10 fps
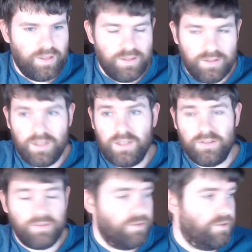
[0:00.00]
Yeah,
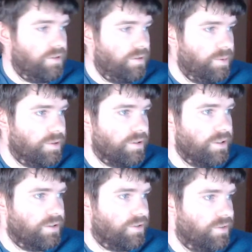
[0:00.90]
so it'd be
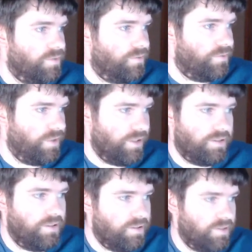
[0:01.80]
great if
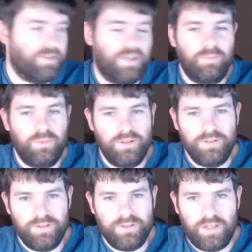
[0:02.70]
like this example
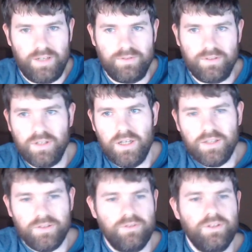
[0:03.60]
didn't have it.
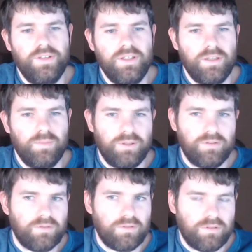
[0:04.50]
The only thing
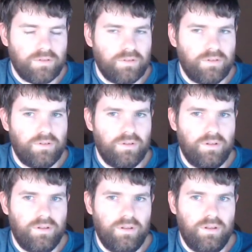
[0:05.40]
about
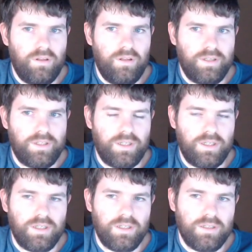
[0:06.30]

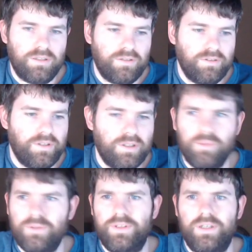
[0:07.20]

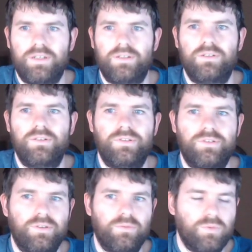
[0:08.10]
that
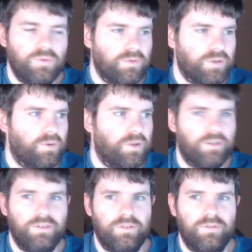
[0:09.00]
is it would
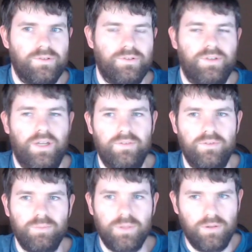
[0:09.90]
require the user to have
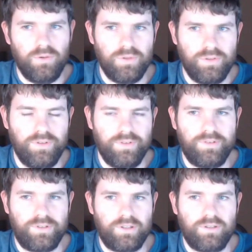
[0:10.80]
uploaded the
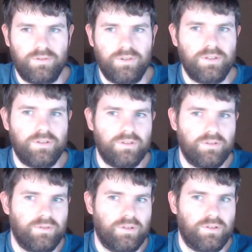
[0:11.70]
cert, right,
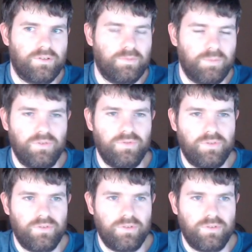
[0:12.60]
to their spiffs.